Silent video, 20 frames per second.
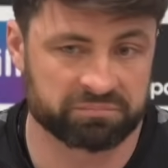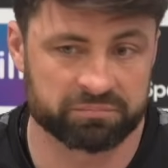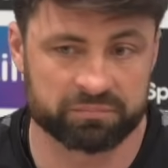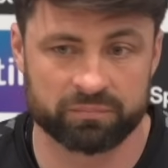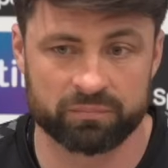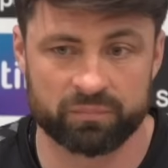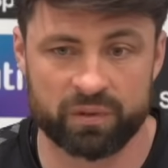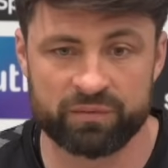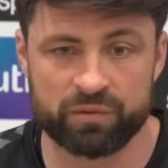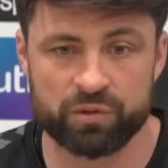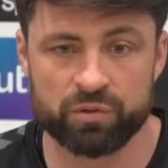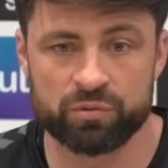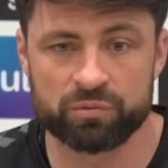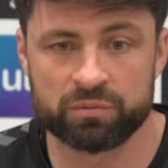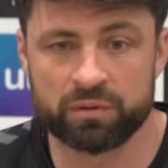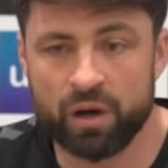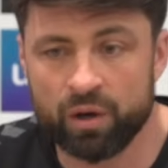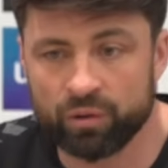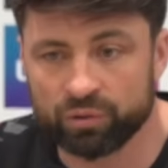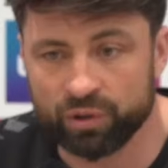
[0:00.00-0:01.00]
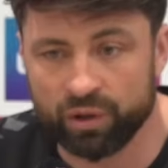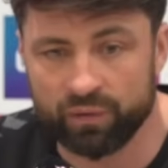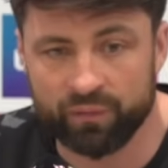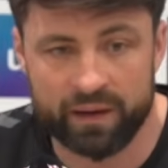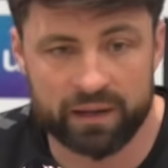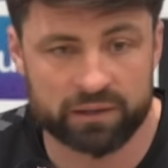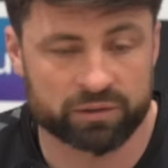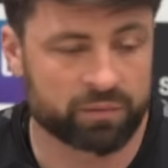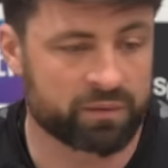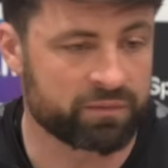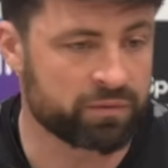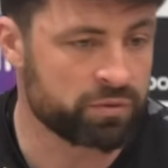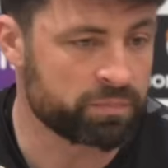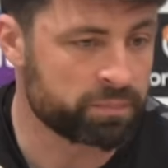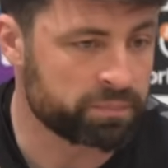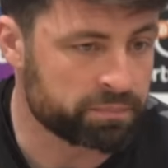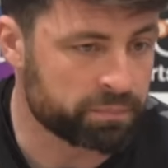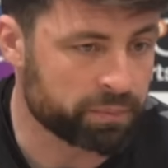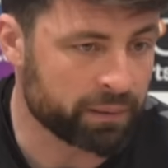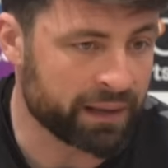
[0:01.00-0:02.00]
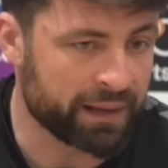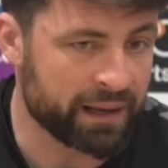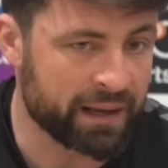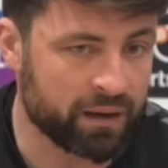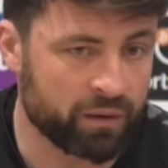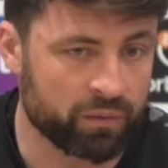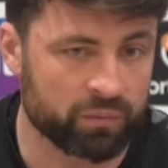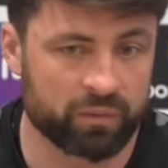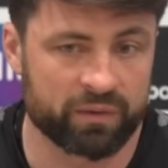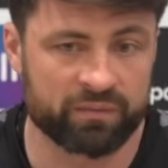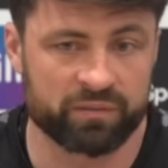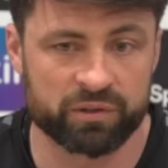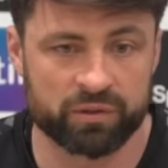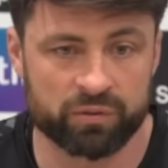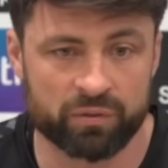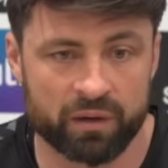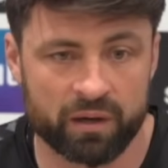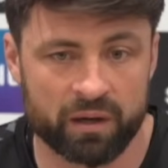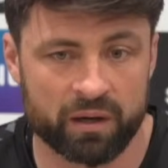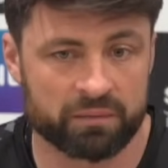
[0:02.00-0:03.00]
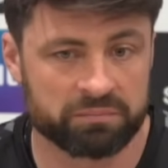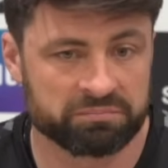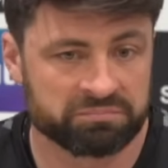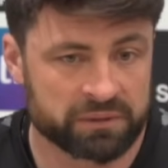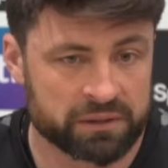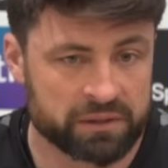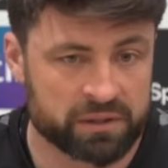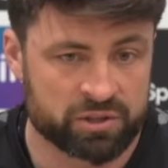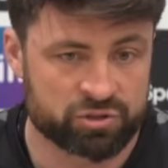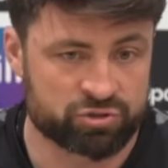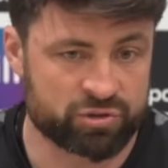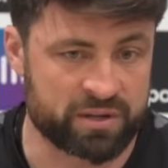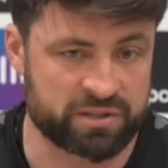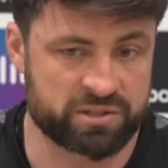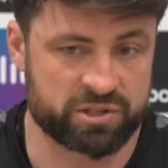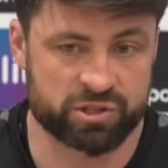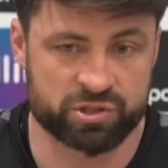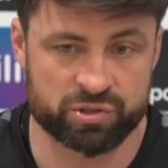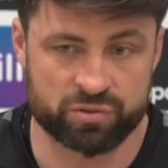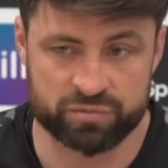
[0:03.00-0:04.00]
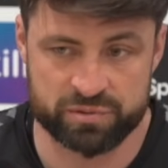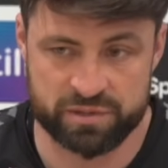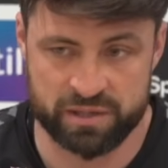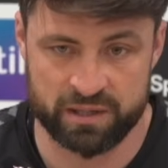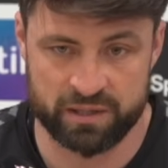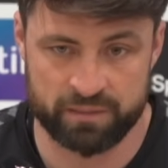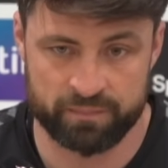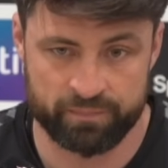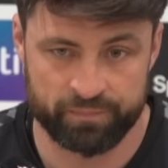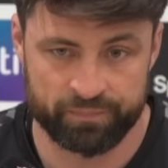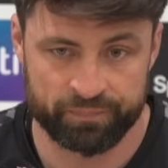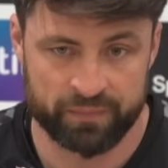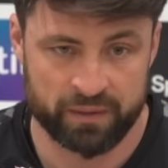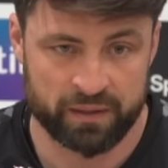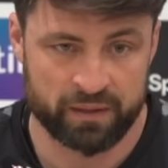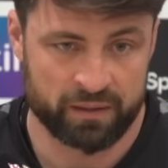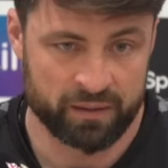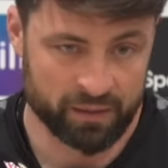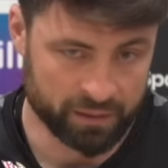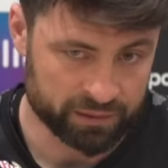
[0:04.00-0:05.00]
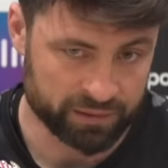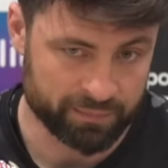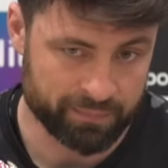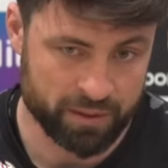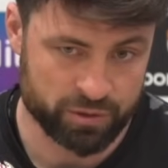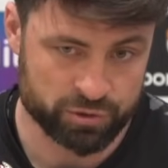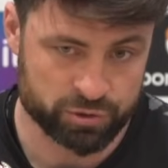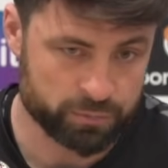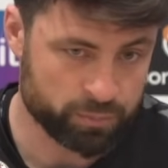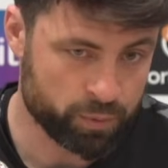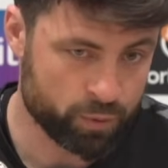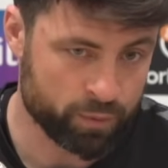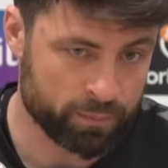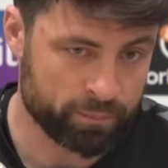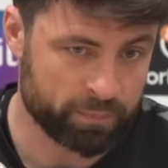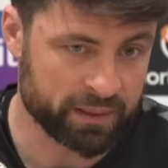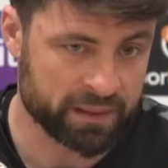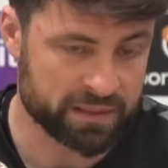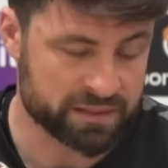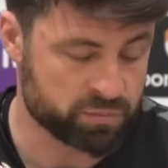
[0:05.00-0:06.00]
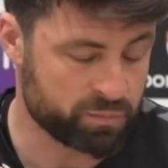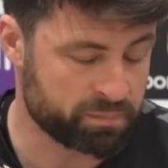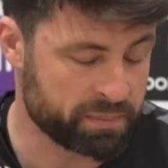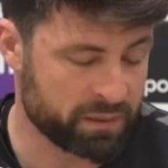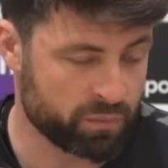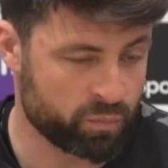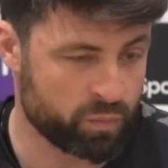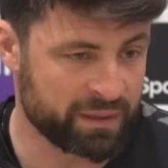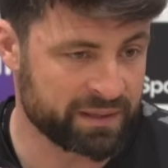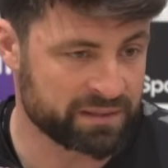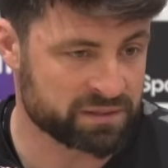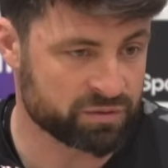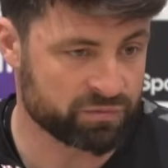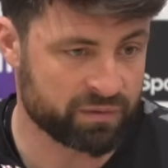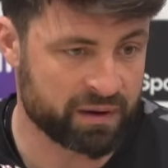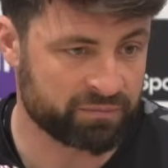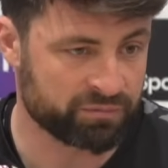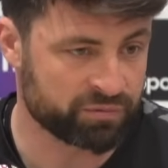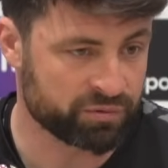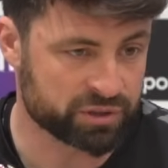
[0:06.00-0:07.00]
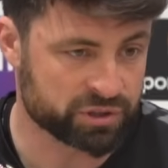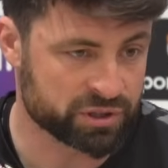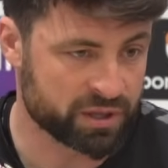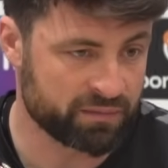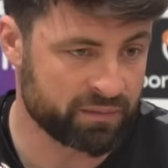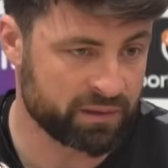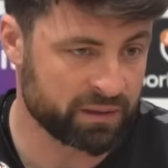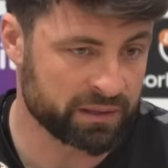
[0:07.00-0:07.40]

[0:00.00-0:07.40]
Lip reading: whether you go direct, whether you play out, whether you are transitional team, the most important bit is being willing to run for each other.